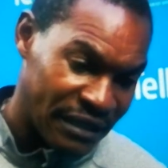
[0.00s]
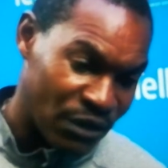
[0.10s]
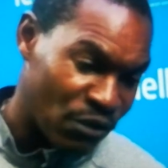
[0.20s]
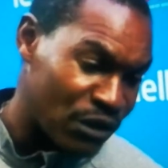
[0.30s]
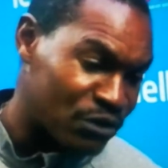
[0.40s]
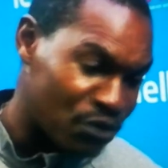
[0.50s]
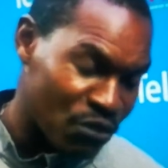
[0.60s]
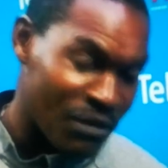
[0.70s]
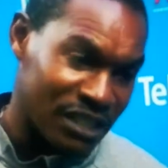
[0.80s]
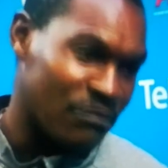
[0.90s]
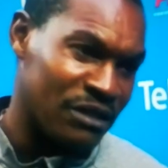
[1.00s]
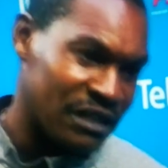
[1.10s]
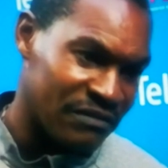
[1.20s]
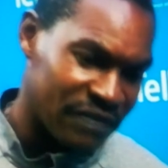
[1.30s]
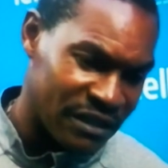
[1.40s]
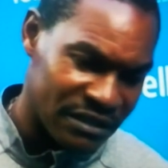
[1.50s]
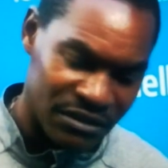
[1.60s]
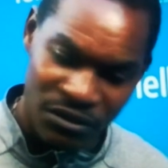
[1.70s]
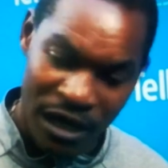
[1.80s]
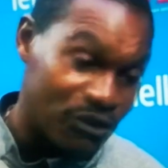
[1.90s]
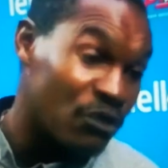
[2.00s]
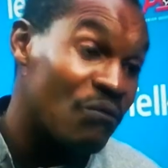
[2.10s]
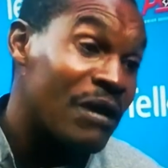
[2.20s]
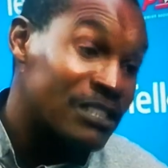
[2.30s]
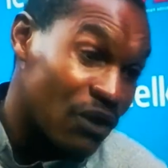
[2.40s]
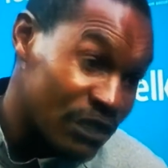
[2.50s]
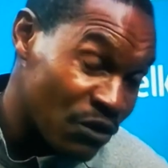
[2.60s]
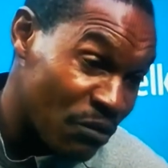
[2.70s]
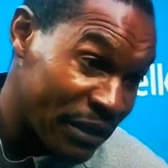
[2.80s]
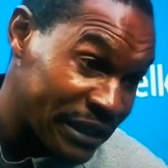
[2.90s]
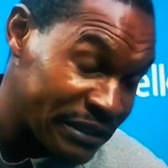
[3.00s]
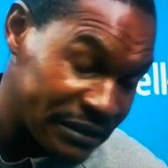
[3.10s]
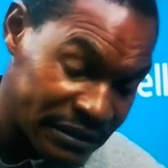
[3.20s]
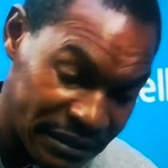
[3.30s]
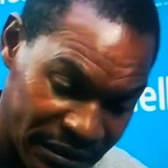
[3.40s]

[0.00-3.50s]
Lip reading: And I don't have to talk much about the referees. You know, I don't know much how they operate.